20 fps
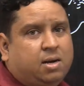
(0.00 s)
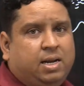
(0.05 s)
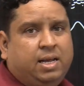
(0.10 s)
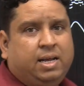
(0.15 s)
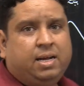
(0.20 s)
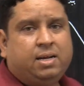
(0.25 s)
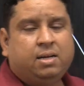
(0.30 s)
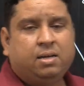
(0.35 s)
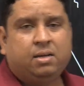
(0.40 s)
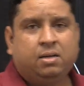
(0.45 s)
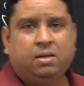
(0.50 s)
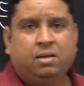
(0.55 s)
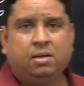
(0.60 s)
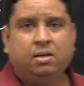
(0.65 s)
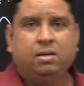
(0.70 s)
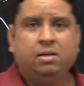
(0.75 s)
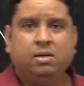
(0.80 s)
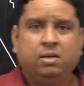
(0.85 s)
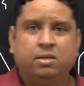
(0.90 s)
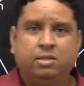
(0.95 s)
Lake.
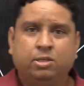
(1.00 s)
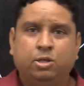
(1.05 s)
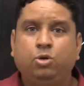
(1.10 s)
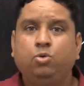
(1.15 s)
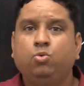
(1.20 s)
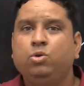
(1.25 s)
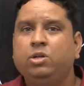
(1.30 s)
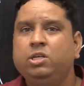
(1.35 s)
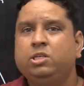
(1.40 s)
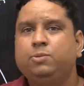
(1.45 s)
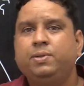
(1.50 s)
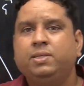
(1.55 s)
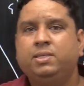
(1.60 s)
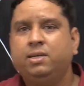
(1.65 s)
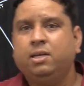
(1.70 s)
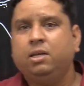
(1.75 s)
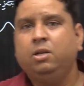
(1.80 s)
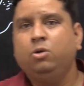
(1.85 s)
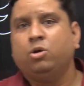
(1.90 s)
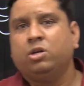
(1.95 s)
So Luni is
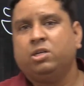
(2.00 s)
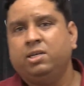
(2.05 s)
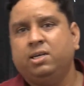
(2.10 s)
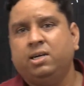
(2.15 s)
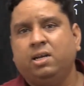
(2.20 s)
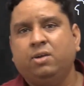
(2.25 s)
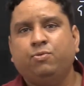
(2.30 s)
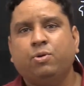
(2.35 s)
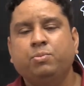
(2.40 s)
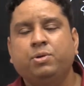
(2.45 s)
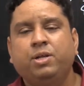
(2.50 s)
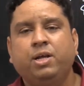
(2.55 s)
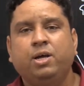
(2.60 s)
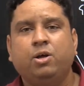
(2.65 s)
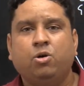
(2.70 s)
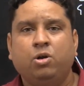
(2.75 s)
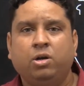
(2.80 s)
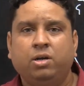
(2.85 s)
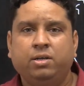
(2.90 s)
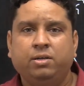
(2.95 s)
basically originating from there
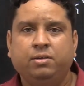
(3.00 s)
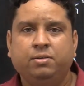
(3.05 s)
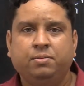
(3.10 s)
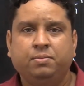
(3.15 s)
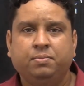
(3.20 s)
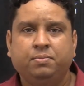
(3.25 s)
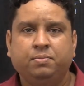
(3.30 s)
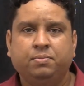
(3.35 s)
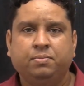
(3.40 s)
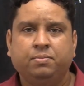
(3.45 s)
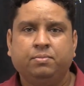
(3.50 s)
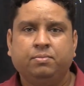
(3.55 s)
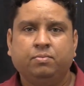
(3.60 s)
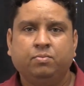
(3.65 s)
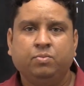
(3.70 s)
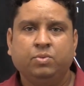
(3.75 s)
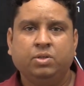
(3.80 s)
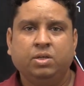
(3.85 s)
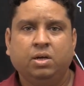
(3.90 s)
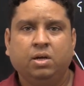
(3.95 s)
only.
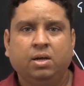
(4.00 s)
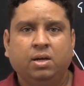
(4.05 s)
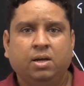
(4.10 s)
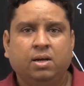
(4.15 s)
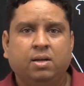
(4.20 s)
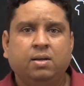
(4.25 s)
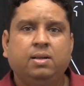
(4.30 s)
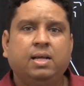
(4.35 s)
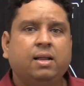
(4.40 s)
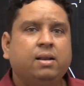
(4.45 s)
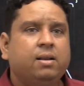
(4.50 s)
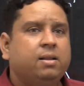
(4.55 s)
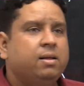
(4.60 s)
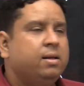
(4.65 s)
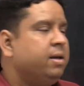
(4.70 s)
Then